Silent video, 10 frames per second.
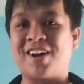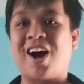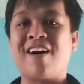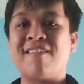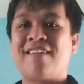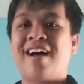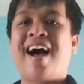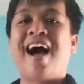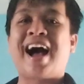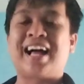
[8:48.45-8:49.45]
of
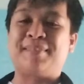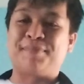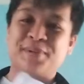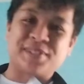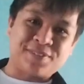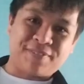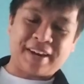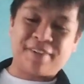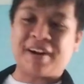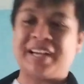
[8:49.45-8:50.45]

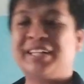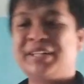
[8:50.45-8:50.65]
atmosphere. Very